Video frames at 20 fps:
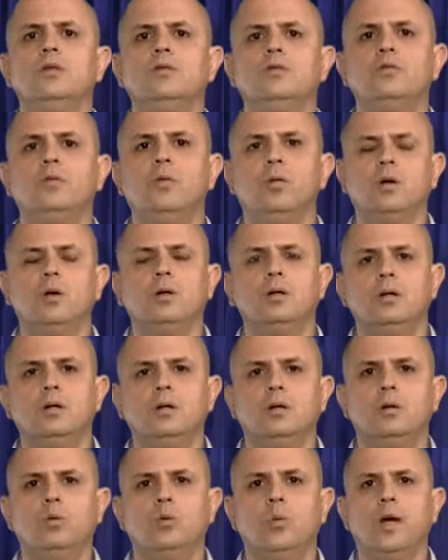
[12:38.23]
for
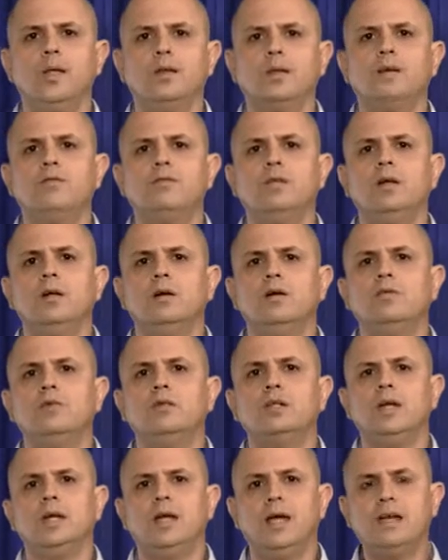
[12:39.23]
WAN link failure. If
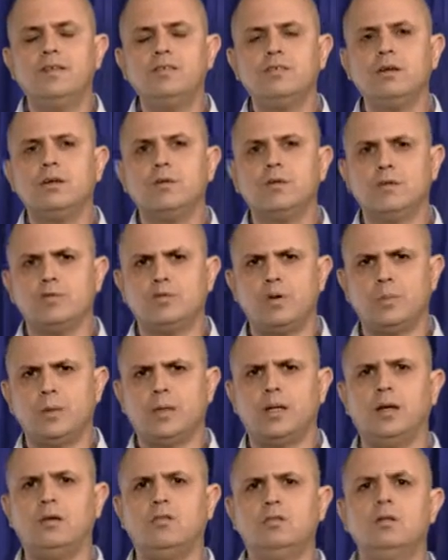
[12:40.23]
you take asynchronous
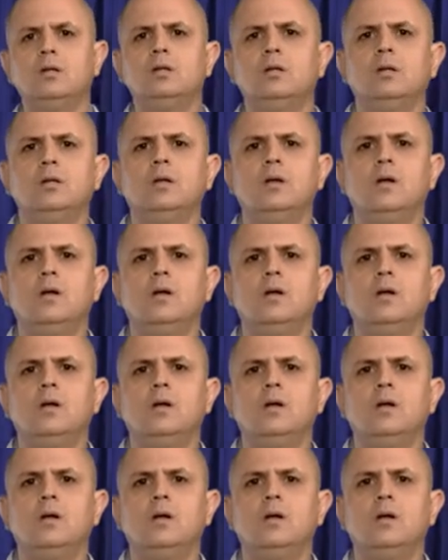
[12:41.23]
replication,